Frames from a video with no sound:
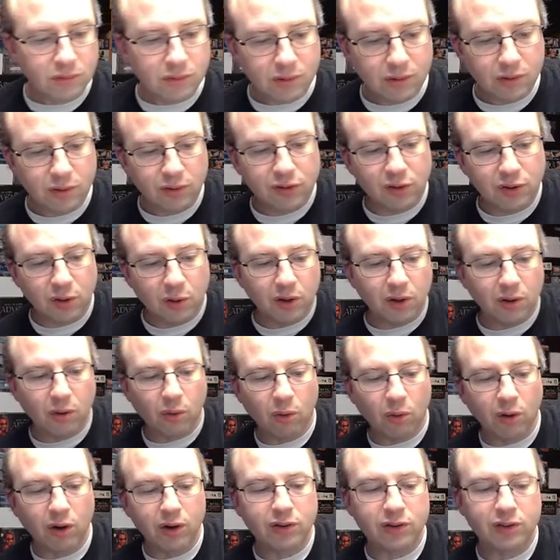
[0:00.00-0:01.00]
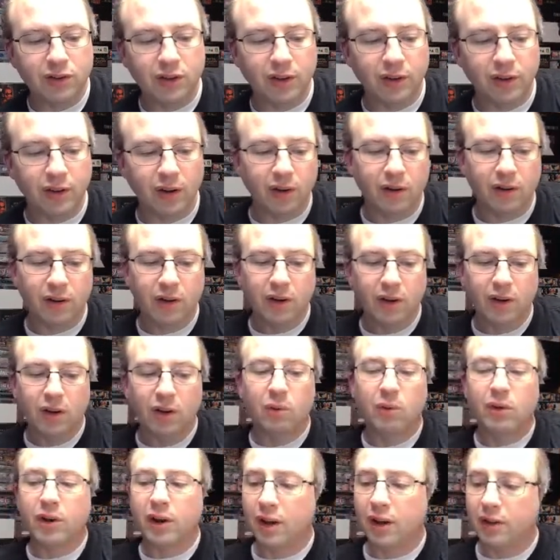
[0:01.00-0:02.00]
So her orange is in there.
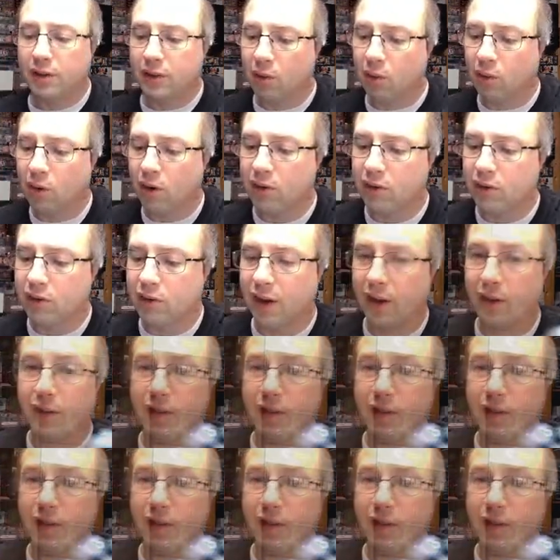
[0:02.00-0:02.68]
We got the orange in that